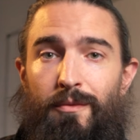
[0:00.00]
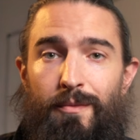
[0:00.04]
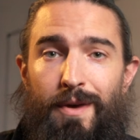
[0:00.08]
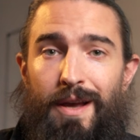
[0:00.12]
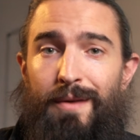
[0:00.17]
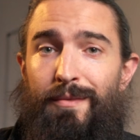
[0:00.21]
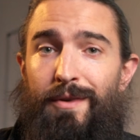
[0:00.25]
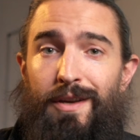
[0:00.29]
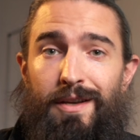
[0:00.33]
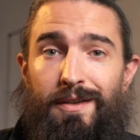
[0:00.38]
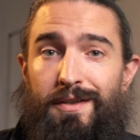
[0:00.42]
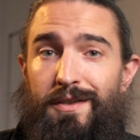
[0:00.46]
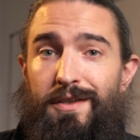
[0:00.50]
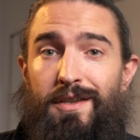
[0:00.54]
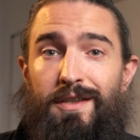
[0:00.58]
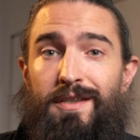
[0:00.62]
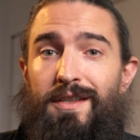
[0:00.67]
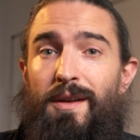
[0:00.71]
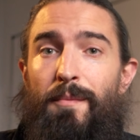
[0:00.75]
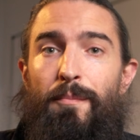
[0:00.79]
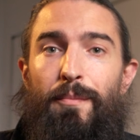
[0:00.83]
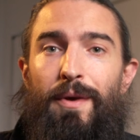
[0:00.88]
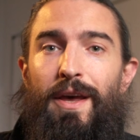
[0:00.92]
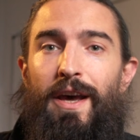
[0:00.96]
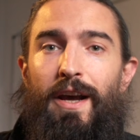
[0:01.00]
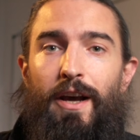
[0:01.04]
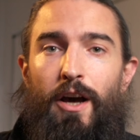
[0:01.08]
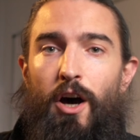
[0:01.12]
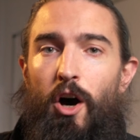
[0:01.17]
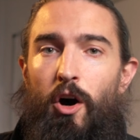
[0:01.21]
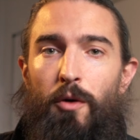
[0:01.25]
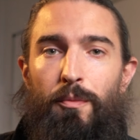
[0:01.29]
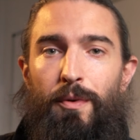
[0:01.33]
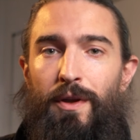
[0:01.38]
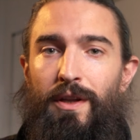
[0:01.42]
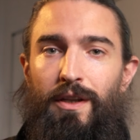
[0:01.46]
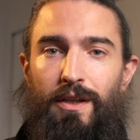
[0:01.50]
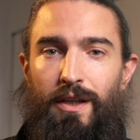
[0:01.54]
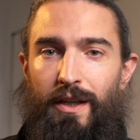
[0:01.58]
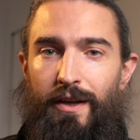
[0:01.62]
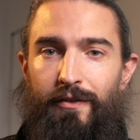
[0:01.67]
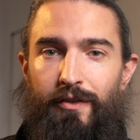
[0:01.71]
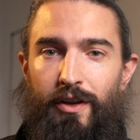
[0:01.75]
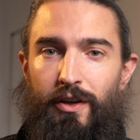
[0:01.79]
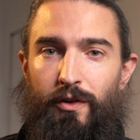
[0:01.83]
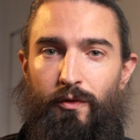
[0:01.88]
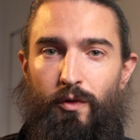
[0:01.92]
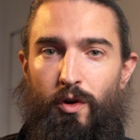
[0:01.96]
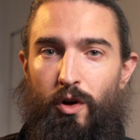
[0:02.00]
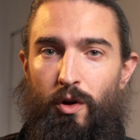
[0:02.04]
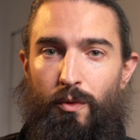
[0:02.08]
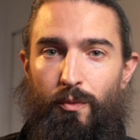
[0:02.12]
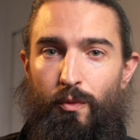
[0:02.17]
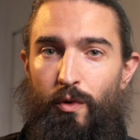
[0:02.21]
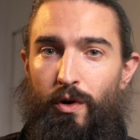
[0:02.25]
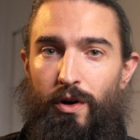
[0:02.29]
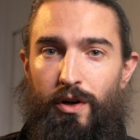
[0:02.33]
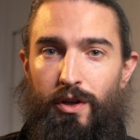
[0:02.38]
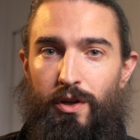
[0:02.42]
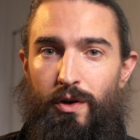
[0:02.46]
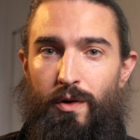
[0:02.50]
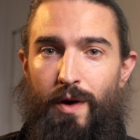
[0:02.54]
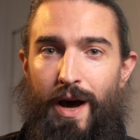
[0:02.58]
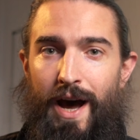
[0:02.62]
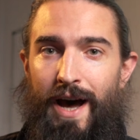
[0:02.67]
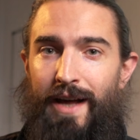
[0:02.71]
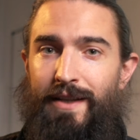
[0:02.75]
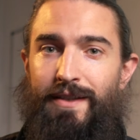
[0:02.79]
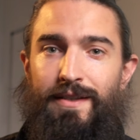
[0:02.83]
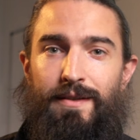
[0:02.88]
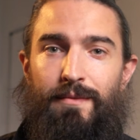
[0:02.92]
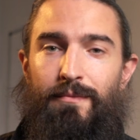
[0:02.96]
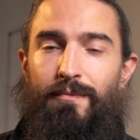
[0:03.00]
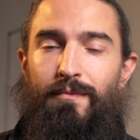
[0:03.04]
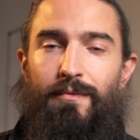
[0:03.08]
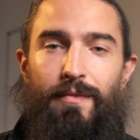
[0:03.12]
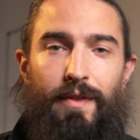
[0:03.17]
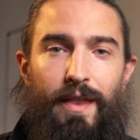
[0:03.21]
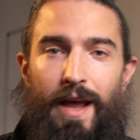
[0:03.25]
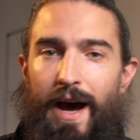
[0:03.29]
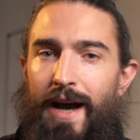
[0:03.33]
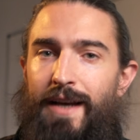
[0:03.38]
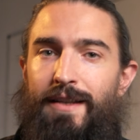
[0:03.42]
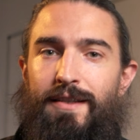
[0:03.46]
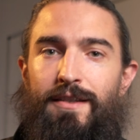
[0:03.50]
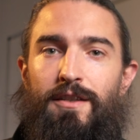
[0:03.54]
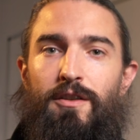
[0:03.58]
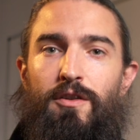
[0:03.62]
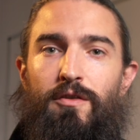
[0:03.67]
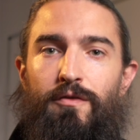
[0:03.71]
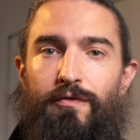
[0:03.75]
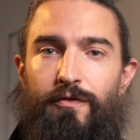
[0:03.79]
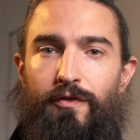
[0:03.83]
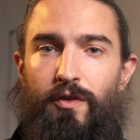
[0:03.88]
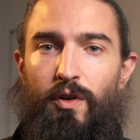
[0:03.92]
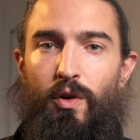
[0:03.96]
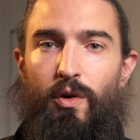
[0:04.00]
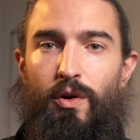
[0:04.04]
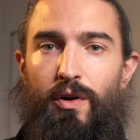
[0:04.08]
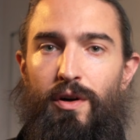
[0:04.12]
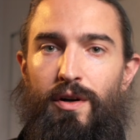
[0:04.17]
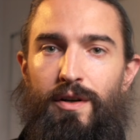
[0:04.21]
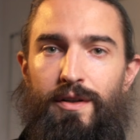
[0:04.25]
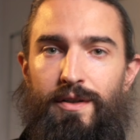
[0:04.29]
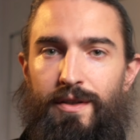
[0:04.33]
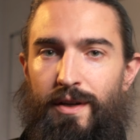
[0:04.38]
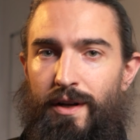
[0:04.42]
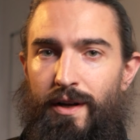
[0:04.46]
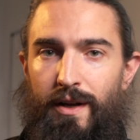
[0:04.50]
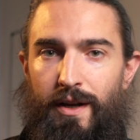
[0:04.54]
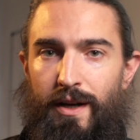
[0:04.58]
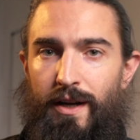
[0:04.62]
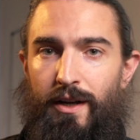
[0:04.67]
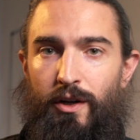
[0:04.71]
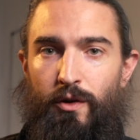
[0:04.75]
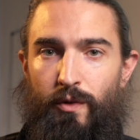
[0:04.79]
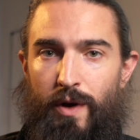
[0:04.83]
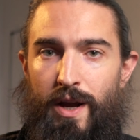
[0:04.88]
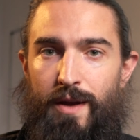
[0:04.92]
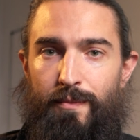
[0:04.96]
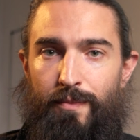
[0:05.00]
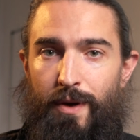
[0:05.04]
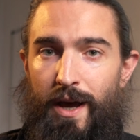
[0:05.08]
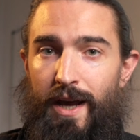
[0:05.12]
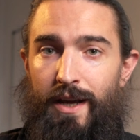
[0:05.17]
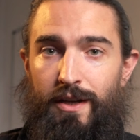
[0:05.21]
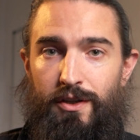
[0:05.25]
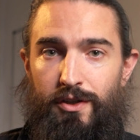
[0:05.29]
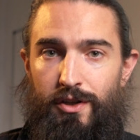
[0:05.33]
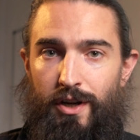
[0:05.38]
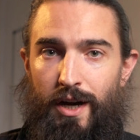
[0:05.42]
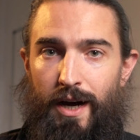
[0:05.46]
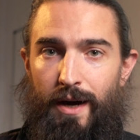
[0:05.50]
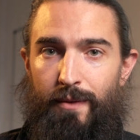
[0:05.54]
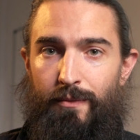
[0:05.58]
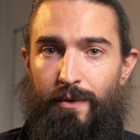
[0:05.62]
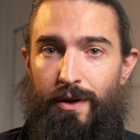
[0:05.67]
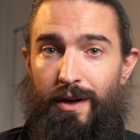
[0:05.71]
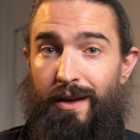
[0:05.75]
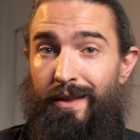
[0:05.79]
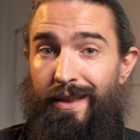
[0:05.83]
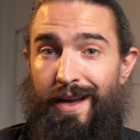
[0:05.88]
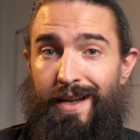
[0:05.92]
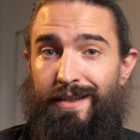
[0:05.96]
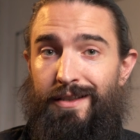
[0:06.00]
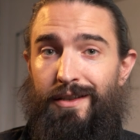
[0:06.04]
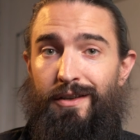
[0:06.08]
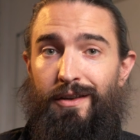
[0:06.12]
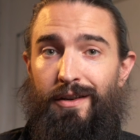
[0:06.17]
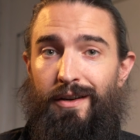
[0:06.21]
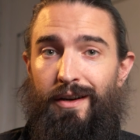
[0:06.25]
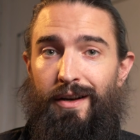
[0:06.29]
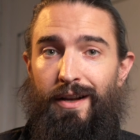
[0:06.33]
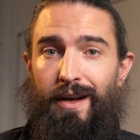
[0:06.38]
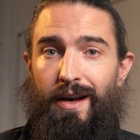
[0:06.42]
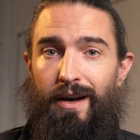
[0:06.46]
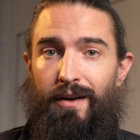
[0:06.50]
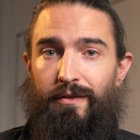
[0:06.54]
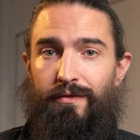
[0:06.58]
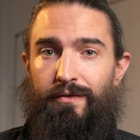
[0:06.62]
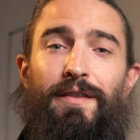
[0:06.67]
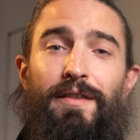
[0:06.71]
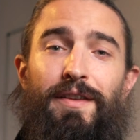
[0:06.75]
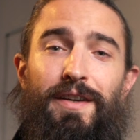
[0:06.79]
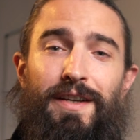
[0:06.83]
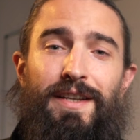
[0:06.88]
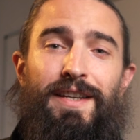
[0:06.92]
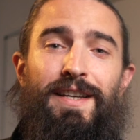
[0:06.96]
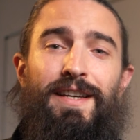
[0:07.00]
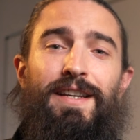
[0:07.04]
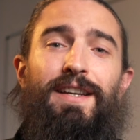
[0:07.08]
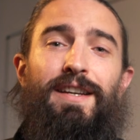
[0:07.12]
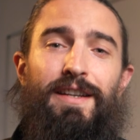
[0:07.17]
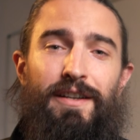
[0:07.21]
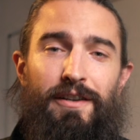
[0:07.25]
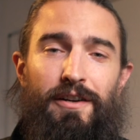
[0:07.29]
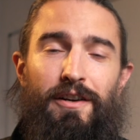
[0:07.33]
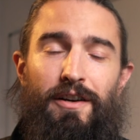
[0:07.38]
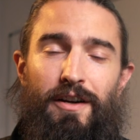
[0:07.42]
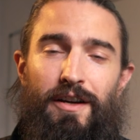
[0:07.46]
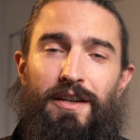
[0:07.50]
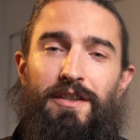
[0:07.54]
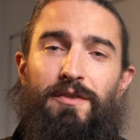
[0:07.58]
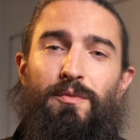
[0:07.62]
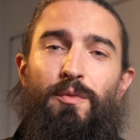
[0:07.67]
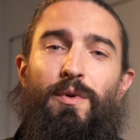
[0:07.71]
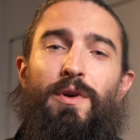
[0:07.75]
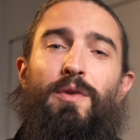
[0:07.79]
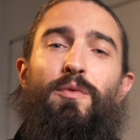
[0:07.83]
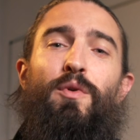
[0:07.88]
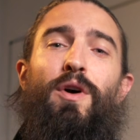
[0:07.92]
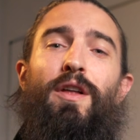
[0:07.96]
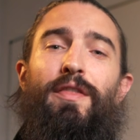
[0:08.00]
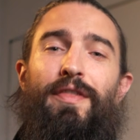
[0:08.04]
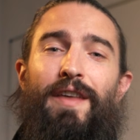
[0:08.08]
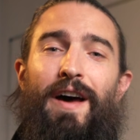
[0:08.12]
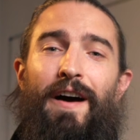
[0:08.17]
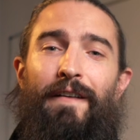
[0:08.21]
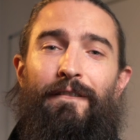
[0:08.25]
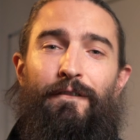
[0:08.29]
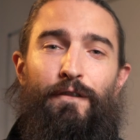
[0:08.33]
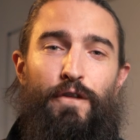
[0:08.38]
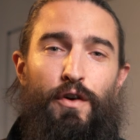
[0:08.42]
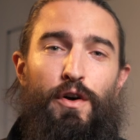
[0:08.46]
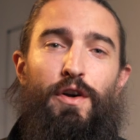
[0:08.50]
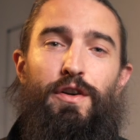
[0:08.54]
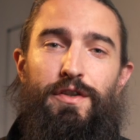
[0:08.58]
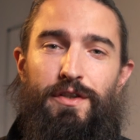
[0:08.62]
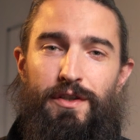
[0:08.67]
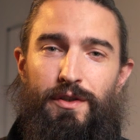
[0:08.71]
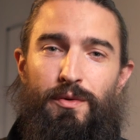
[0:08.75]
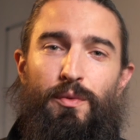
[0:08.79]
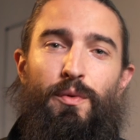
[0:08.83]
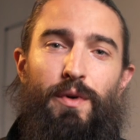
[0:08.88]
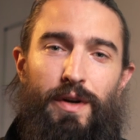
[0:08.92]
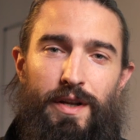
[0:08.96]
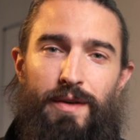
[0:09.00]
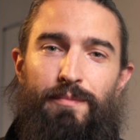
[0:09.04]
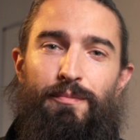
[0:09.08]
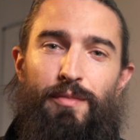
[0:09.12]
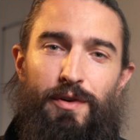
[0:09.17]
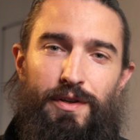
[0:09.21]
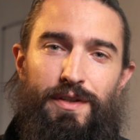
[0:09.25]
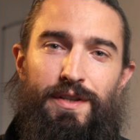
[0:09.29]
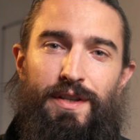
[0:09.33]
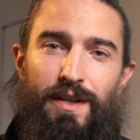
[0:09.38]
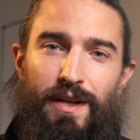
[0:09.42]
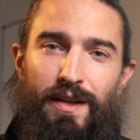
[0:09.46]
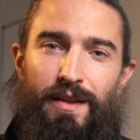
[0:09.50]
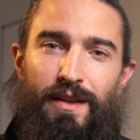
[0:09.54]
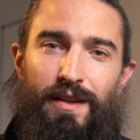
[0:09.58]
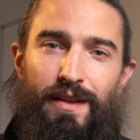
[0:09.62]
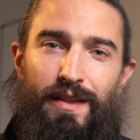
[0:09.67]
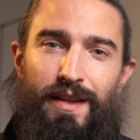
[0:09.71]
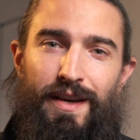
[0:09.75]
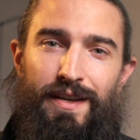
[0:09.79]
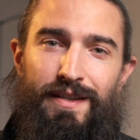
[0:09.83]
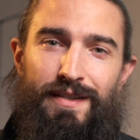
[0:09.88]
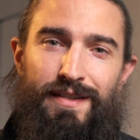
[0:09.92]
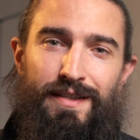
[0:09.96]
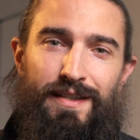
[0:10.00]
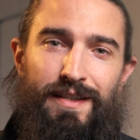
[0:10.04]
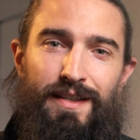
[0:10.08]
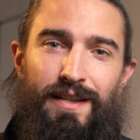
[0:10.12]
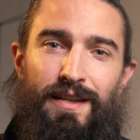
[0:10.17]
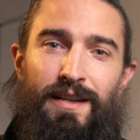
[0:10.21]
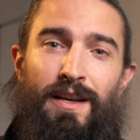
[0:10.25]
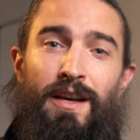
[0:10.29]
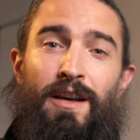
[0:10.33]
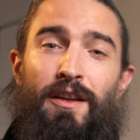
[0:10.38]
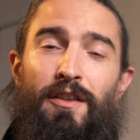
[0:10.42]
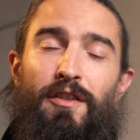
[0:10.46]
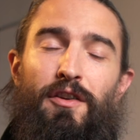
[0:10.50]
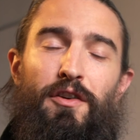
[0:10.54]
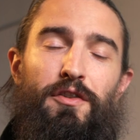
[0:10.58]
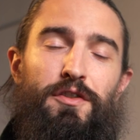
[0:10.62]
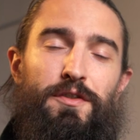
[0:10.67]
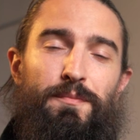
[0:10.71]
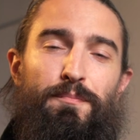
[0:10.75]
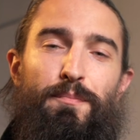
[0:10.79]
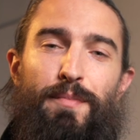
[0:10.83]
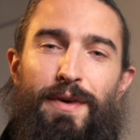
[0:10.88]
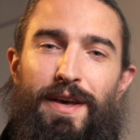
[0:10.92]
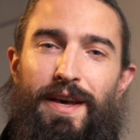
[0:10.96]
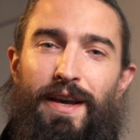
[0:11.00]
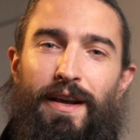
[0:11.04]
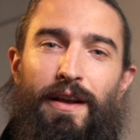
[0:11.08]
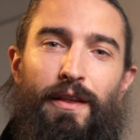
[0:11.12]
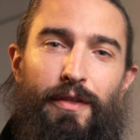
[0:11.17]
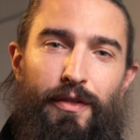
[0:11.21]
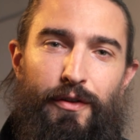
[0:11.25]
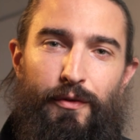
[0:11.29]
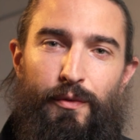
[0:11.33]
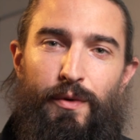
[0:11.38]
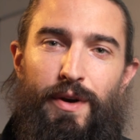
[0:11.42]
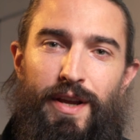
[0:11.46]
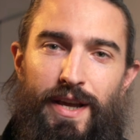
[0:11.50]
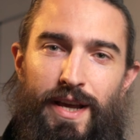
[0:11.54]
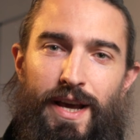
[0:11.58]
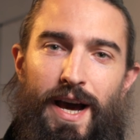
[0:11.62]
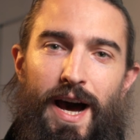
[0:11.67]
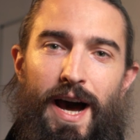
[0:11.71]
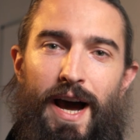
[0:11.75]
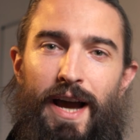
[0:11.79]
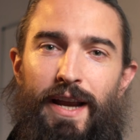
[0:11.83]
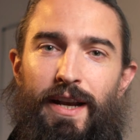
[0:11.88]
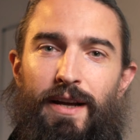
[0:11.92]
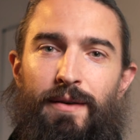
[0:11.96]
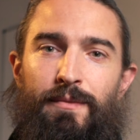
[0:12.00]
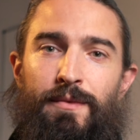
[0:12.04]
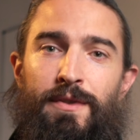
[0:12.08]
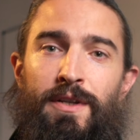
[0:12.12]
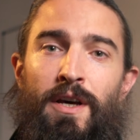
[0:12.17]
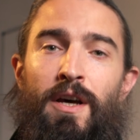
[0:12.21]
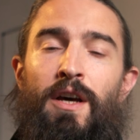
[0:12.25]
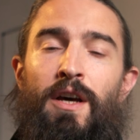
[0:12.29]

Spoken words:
maybe it's just a big open living room where you add some nice new floors and a great paint job, and that's good enough. The key here is we want that first 20% that they see, those big 3 items